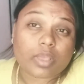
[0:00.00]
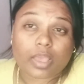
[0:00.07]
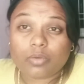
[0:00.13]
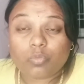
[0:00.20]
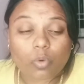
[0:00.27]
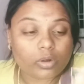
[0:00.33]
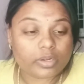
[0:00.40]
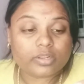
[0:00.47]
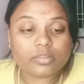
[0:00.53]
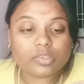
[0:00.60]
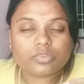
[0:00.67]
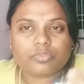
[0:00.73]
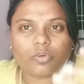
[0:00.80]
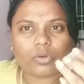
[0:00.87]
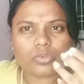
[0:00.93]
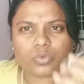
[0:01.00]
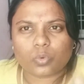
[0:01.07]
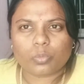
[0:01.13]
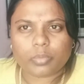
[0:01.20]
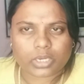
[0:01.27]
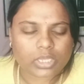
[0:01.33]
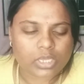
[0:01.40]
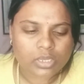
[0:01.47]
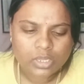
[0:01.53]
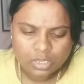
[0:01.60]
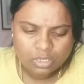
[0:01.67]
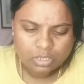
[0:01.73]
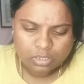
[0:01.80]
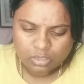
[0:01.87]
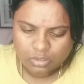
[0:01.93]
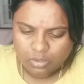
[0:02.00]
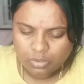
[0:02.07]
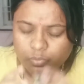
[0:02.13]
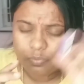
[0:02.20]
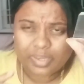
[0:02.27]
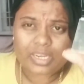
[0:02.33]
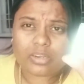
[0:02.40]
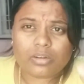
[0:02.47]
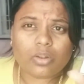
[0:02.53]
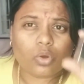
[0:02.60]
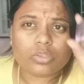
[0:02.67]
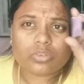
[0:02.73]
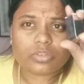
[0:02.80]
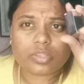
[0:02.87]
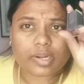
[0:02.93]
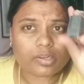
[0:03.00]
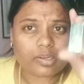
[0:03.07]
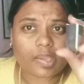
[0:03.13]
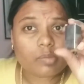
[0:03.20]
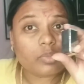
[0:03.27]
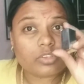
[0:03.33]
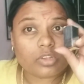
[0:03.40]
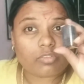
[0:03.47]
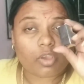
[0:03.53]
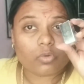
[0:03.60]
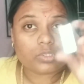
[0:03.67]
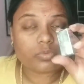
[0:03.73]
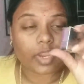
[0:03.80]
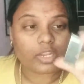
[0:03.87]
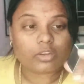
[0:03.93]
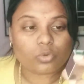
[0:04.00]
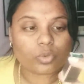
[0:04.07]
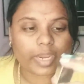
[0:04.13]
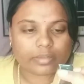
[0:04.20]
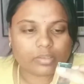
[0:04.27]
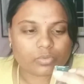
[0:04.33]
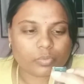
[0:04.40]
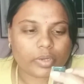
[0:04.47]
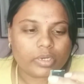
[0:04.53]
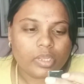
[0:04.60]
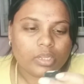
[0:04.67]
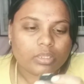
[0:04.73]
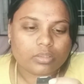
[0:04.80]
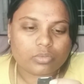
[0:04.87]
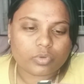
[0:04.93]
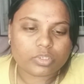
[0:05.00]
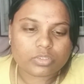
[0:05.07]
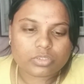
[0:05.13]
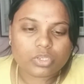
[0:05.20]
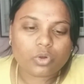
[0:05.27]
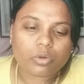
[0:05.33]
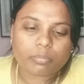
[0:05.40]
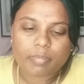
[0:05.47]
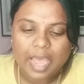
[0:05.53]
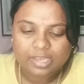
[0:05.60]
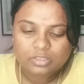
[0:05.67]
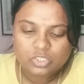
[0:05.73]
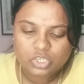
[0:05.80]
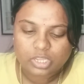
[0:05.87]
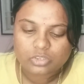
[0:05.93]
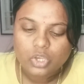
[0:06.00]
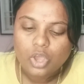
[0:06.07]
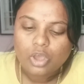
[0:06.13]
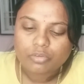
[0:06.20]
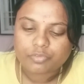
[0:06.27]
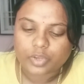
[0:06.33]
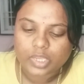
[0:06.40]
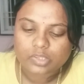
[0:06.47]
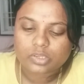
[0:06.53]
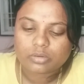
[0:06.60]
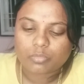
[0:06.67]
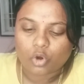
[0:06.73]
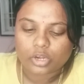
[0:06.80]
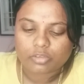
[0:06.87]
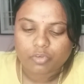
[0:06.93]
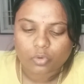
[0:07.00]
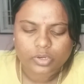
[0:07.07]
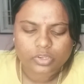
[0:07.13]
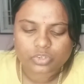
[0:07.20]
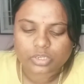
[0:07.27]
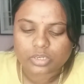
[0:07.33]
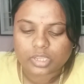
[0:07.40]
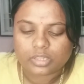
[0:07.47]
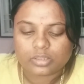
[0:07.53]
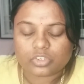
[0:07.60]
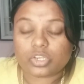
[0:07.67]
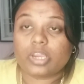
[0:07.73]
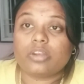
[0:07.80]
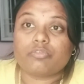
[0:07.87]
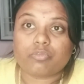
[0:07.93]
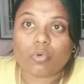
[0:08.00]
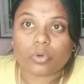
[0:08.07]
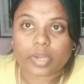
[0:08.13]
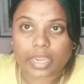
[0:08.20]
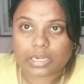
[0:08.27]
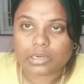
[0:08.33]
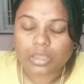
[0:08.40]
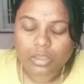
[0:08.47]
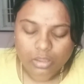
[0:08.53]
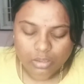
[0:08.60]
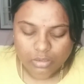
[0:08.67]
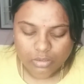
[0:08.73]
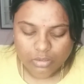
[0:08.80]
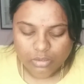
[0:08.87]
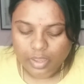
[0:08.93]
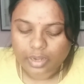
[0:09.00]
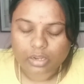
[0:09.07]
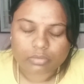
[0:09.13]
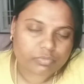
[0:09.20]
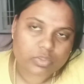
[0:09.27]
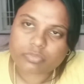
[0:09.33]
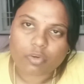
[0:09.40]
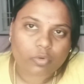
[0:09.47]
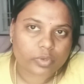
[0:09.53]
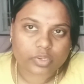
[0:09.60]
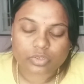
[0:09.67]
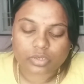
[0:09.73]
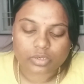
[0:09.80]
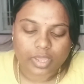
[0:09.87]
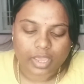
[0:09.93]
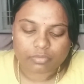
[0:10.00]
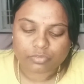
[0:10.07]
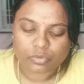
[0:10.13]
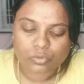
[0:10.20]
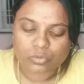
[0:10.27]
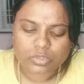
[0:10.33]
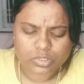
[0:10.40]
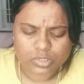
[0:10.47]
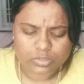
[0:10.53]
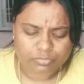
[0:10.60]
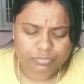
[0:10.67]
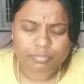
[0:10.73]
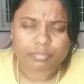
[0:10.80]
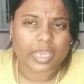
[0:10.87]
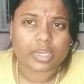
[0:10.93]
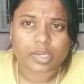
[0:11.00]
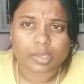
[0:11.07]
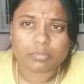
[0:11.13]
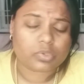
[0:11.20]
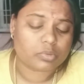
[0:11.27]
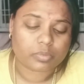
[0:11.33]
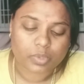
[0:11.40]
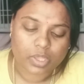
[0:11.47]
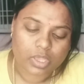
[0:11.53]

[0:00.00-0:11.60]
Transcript: I wanted this for so many. When it launched that time itself, I was waiting to get this one. This one is Dior Backstage Face and Body Foundation in the shade 4N. I love this foundation. I have used this many times.